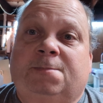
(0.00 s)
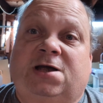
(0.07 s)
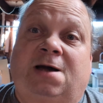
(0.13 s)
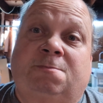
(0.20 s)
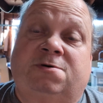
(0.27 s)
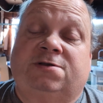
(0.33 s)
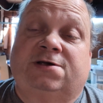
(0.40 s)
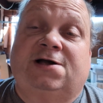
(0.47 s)
I'm
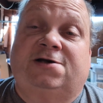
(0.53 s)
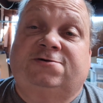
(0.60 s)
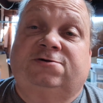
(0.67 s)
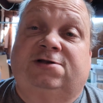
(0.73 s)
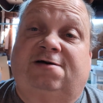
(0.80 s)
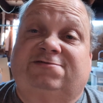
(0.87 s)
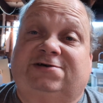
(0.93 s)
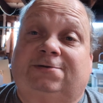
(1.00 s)
one of the guys who
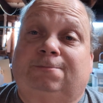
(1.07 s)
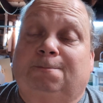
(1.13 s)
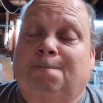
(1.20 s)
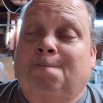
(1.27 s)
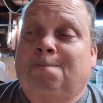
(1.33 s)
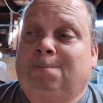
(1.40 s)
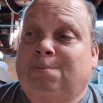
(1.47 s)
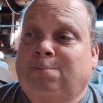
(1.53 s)
loves it.
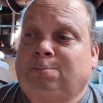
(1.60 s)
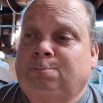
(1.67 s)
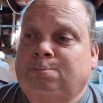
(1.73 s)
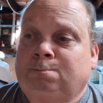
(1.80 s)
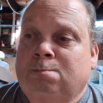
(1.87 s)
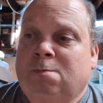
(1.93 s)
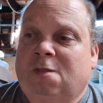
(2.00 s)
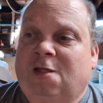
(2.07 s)

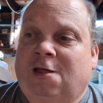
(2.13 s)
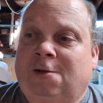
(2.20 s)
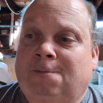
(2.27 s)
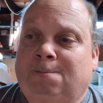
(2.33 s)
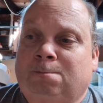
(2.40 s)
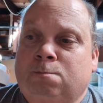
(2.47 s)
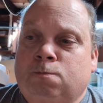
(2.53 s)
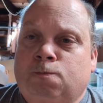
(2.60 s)

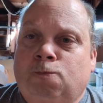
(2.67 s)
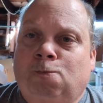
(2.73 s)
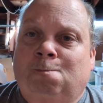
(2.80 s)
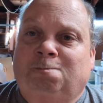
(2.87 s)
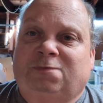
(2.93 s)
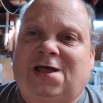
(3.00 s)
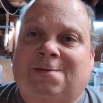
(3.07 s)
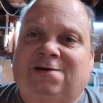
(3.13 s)
I've
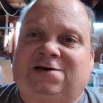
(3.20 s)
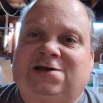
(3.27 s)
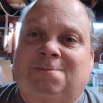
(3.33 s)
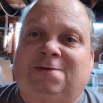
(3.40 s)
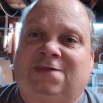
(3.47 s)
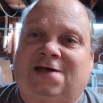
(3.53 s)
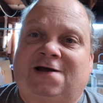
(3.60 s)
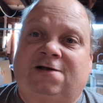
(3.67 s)
been
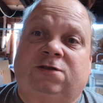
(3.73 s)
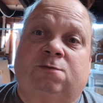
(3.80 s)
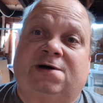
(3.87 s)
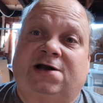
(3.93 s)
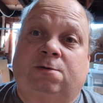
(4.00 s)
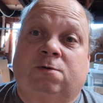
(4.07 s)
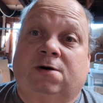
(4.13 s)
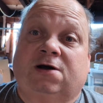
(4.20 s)
dipping that on the
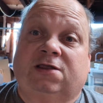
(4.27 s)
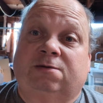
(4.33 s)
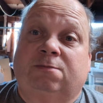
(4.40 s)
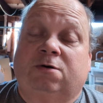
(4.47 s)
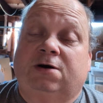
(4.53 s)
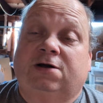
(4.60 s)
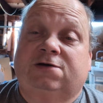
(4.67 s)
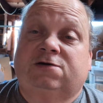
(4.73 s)
way to work in the
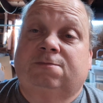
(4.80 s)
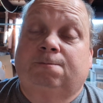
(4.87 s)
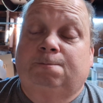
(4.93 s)
mornings.